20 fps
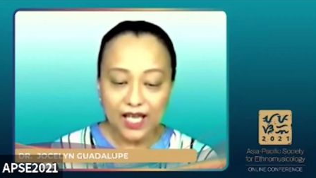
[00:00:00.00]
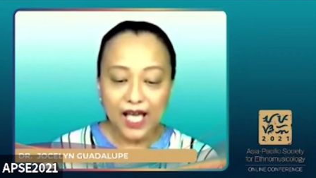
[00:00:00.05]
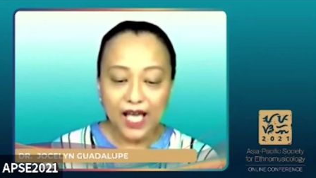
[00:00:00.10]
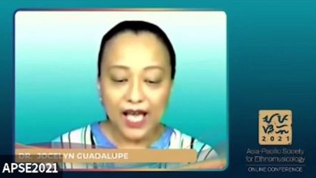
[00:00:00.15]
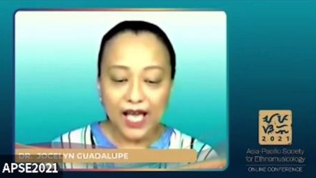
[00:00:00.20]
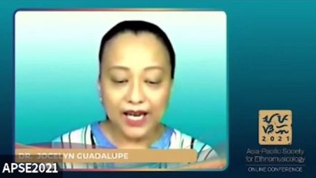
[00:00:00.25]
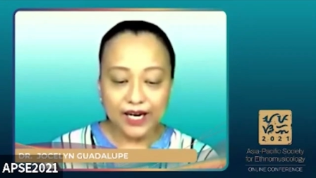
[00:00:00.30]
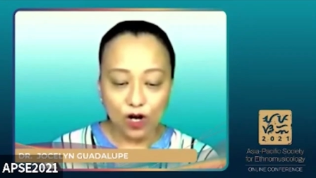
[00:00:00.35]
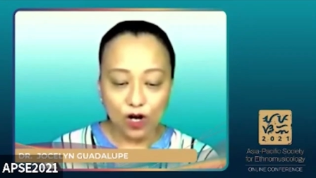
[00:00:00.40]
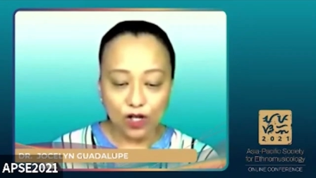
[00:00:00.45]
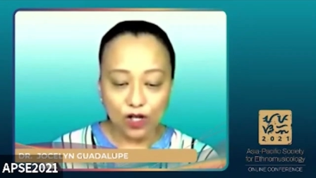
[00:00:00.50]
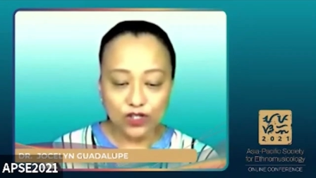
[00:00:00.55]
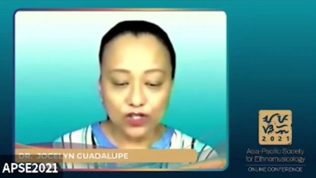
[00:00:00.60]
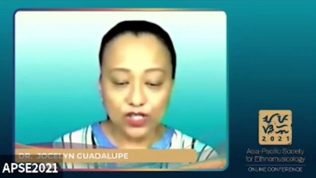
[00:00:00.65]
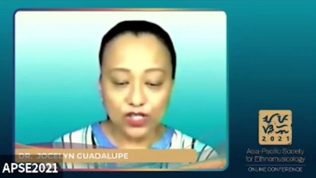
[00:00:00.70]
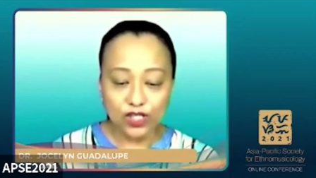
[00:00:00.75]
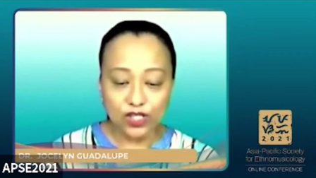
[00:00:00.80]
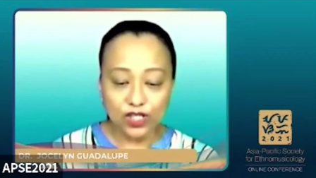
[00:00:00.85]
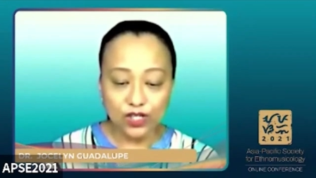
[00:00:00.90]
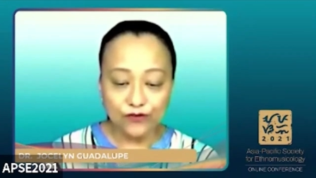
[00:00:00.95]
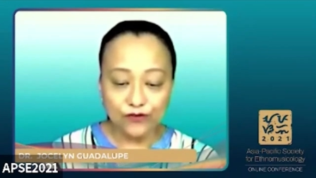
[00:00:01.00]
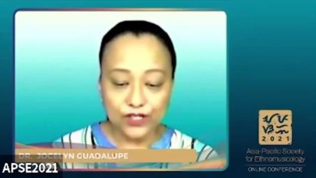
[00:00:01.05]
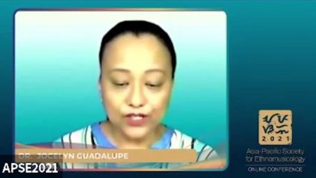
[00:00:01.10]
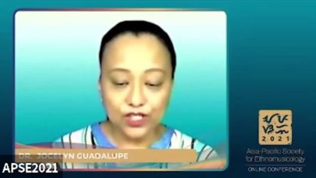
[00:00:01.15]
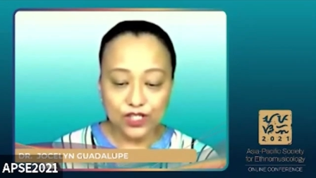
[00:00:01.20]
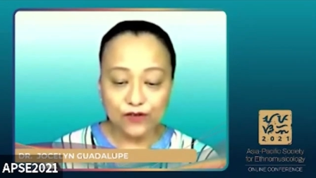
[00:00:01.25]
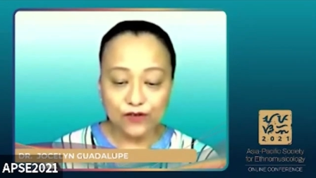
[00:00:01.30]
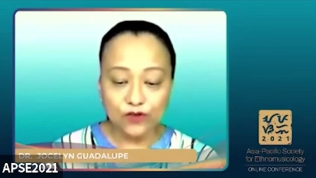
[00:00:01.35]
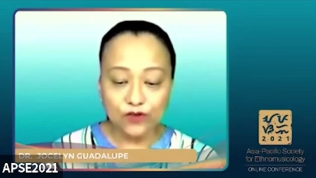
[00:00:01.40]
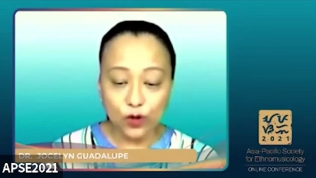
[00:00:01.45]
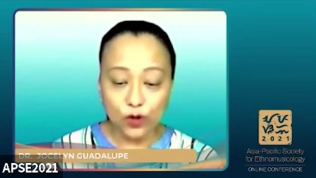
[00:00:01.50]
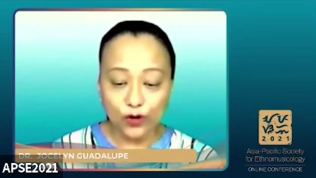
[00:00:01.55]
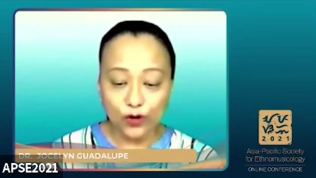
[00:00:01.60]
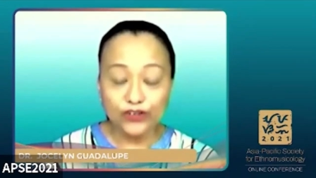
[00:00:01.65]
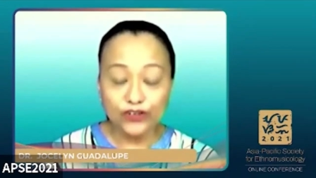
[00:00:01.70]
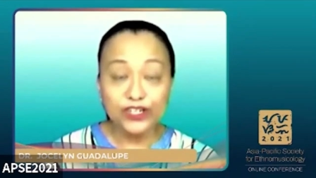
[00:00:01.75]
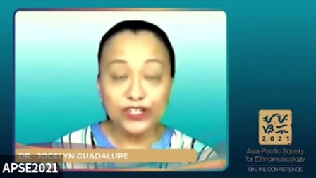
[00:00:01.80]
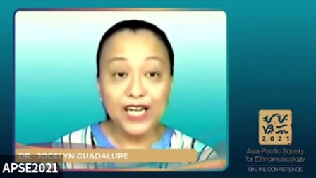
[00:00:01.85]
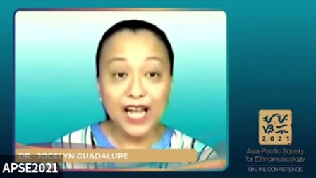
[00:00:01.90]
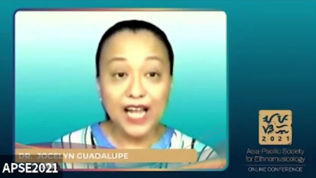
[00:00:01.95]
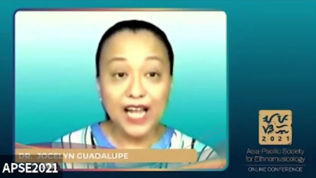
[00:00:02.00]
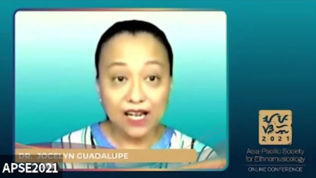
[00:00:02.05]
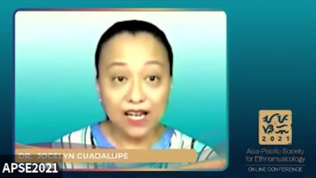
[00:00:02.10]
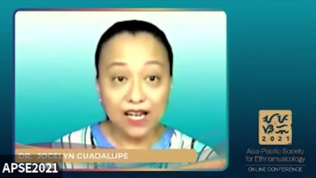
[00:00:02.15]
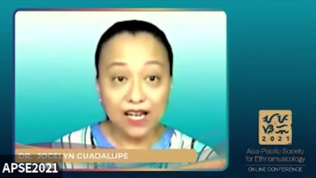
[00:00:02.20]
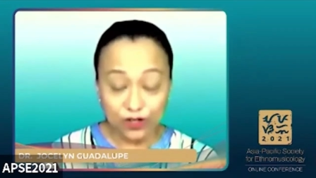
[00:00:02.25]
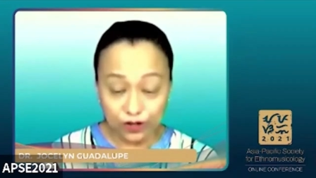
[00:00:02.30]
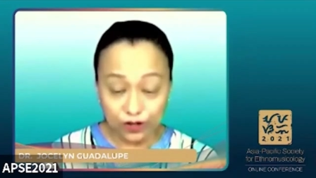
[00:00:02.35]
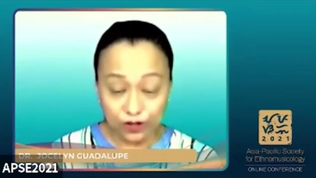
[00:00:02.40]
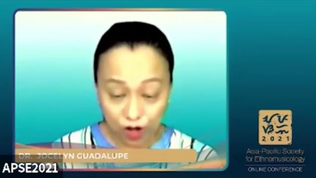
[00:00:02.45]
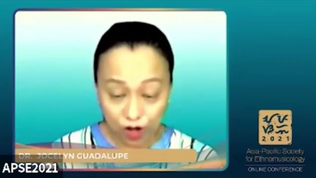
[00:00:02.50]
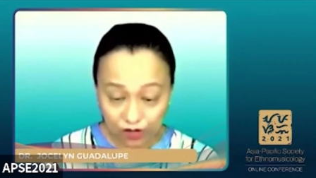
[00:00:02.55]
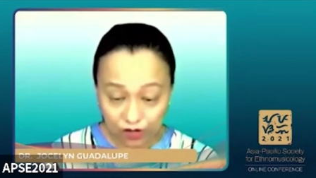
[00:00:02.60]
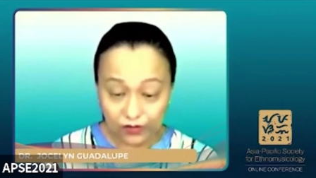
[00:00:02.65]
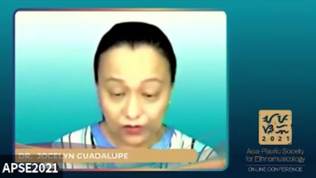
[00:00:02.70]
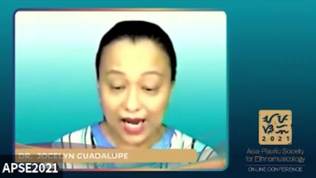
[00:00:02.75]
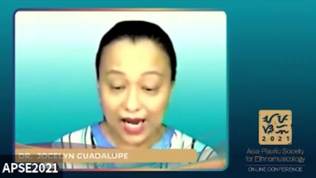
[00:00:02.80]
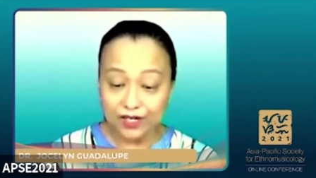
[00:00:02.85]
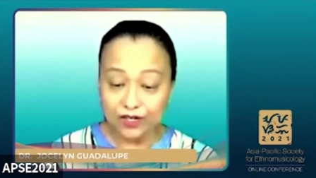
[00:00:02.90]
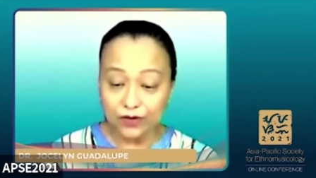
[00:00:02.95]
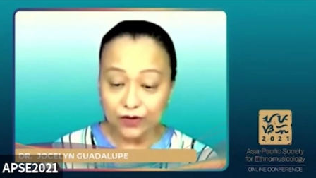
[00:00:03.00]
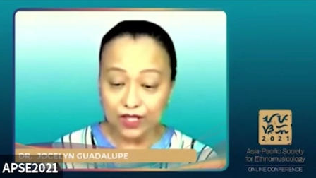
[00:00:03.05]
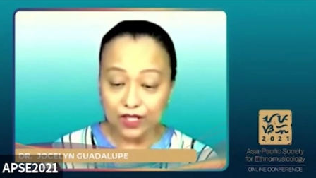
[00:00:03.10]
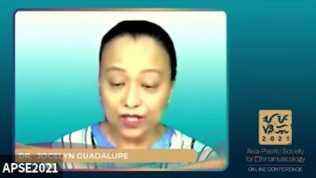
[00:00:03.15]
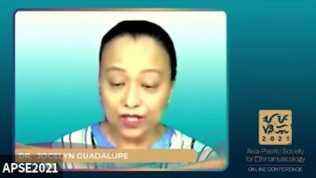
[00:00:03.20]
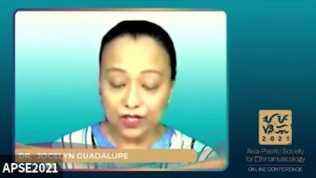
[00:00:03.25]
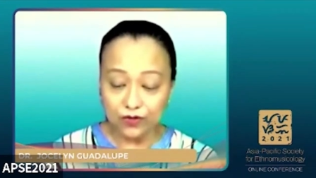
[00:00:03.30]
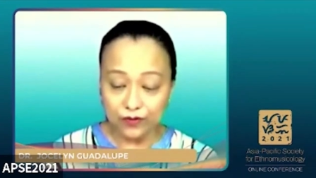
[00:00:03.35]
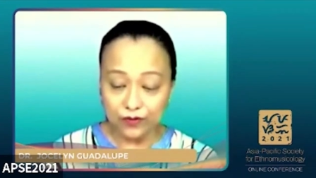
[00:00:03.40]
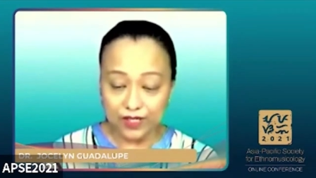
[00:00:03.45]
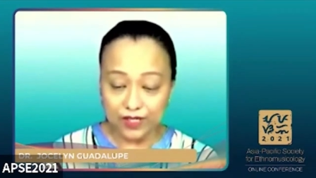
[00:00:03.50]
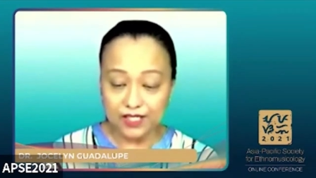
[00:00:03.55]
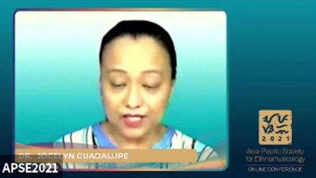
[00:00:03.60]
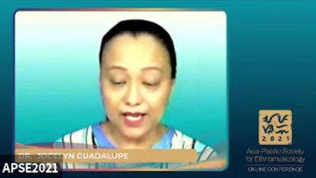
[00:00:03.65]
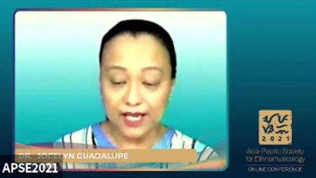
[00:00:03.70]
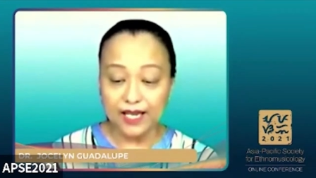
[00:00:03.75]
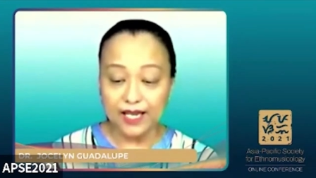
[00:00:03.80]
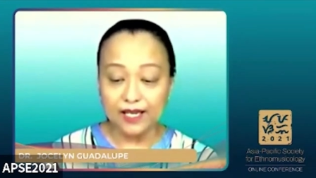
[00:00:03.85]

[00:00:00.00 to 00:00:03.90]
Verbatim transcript: and also at the University of Northern Colorado in the U S A.